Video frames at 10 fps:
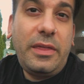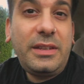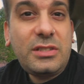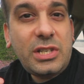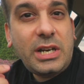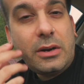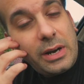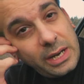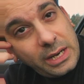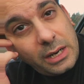This chair
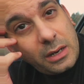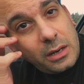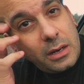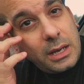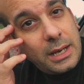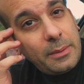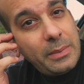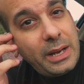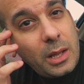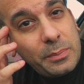right here,
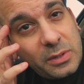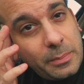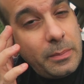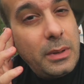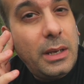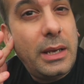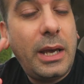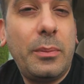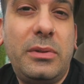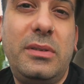it helps
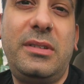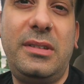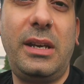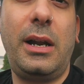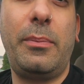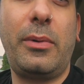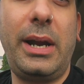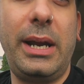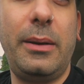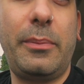you sit
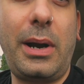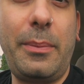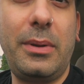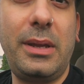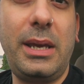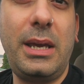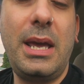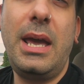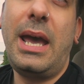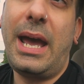upright properly,
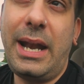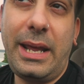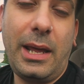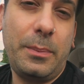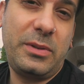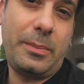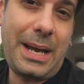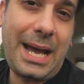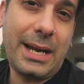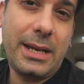and it helps your
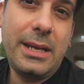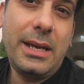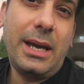back.